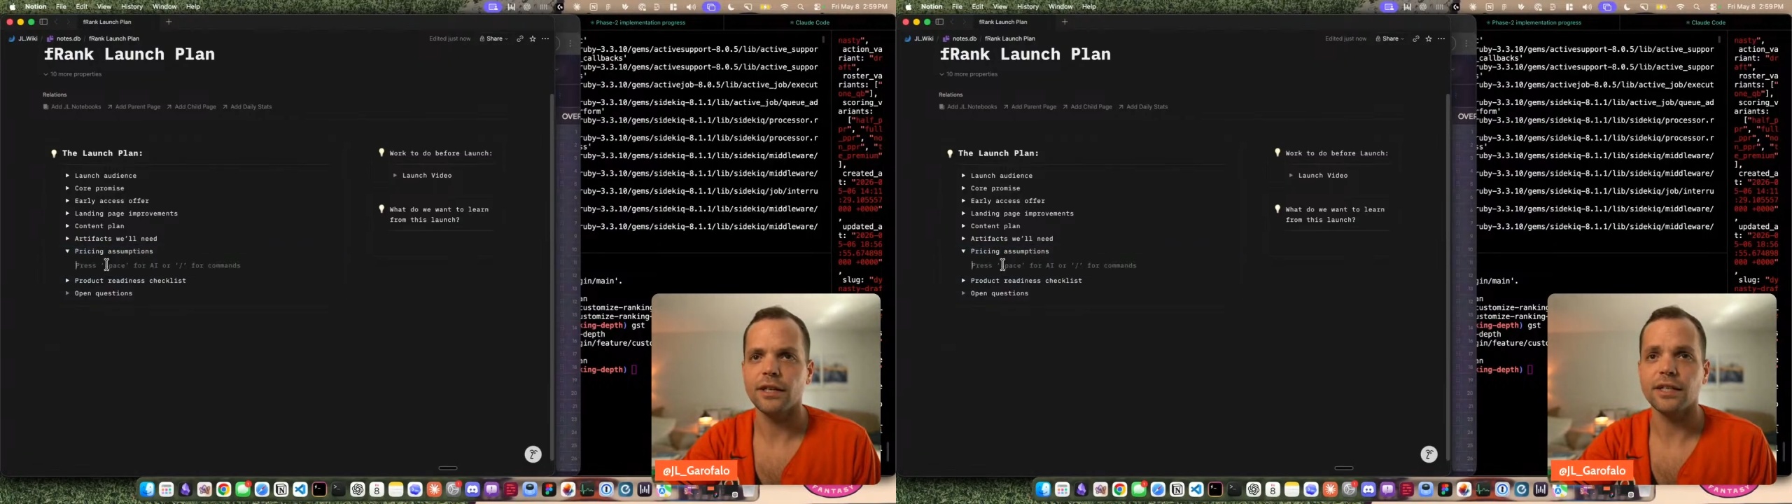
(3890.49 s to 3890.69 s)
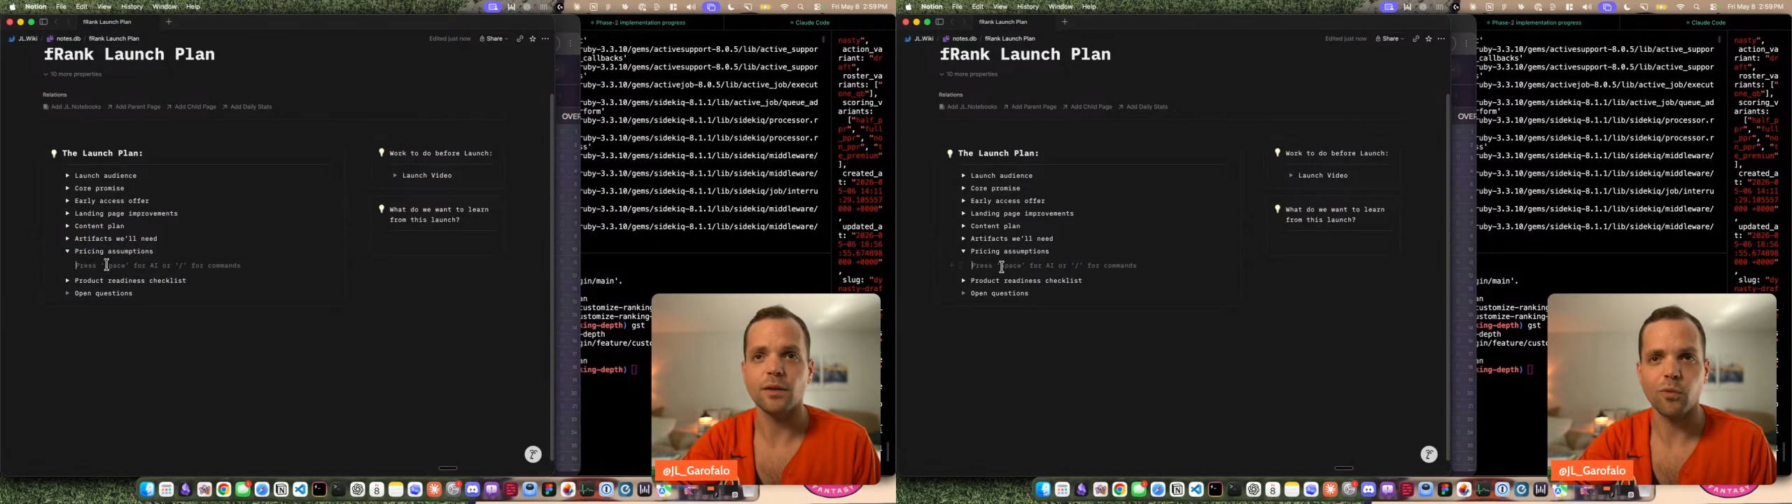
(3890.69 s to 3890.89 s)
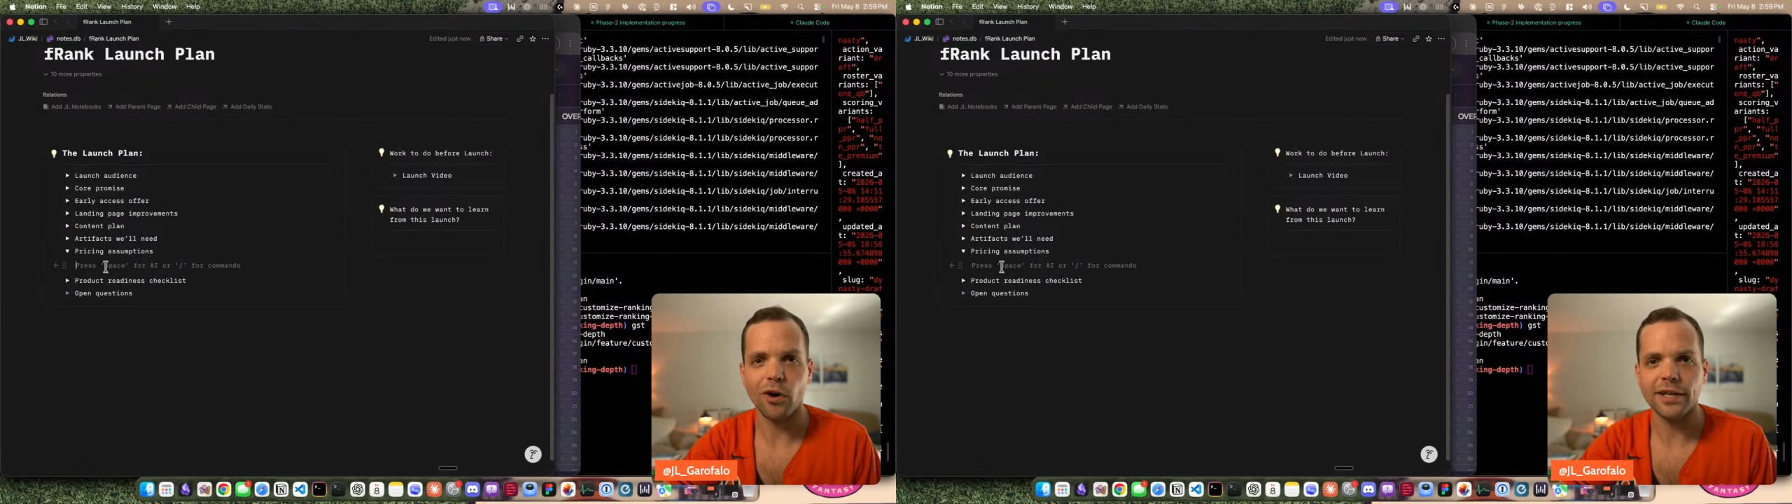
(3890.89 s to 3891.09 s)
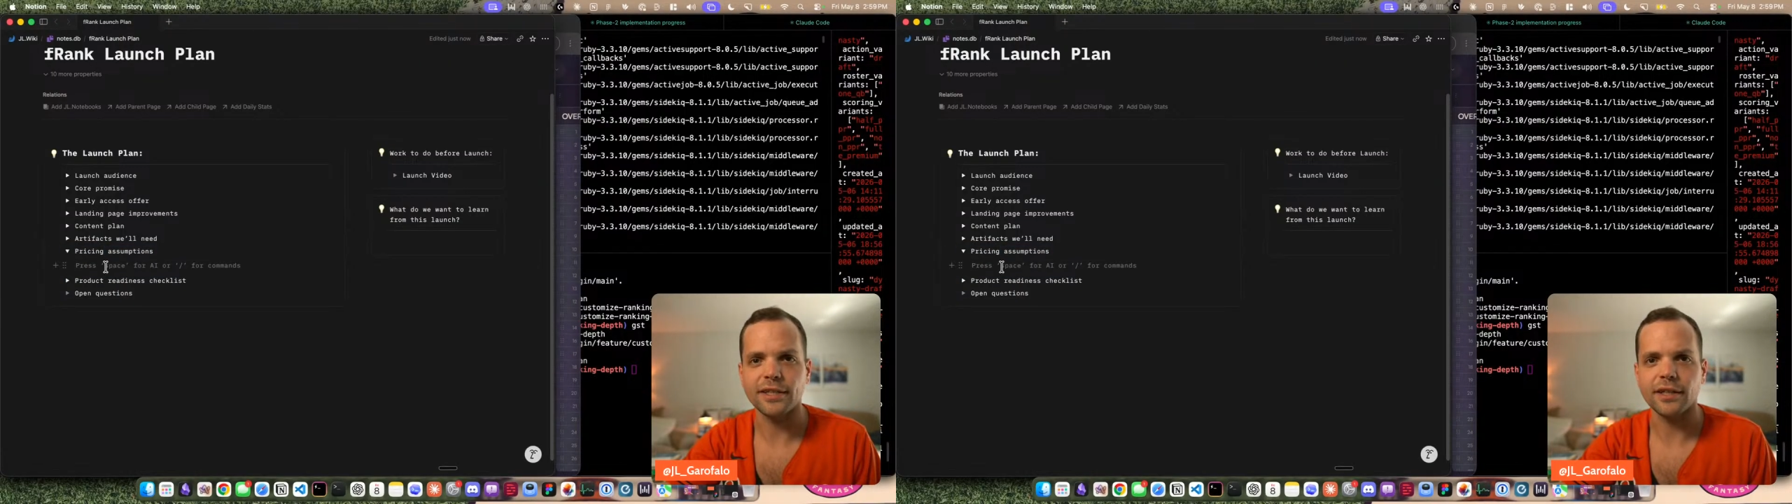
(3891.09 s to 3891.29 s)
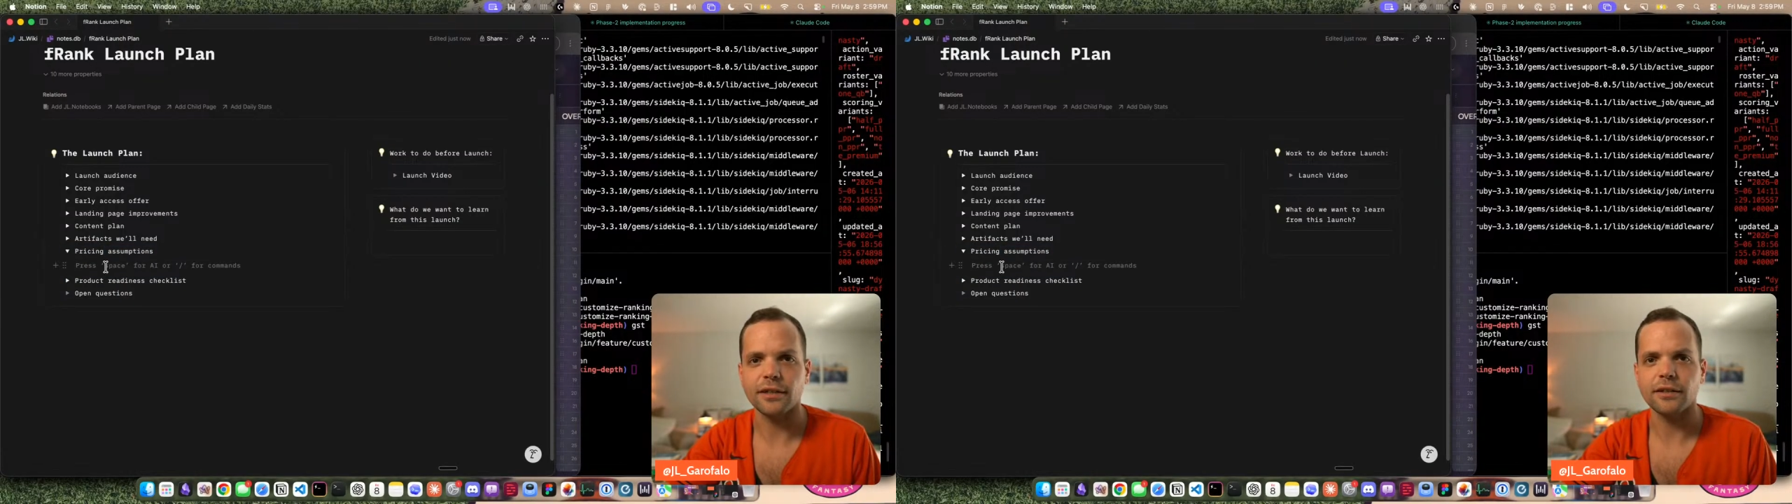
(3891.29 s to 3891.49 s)
is the
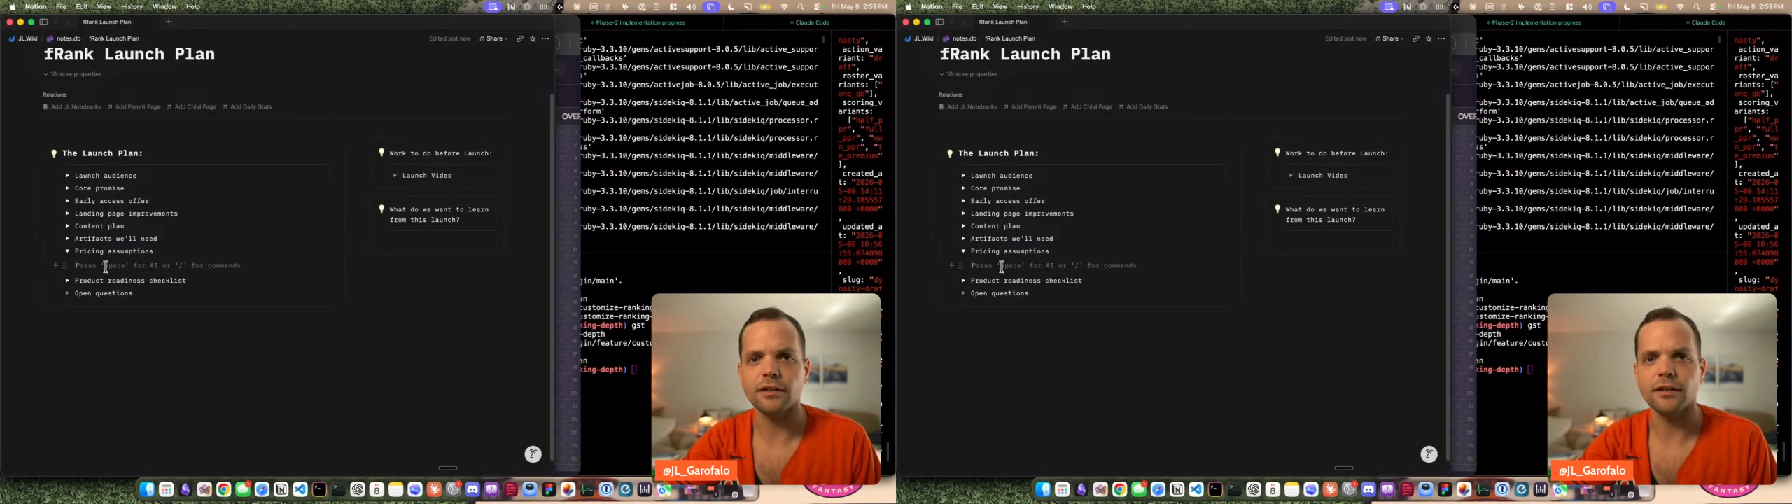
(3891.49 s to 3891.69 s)
pricing.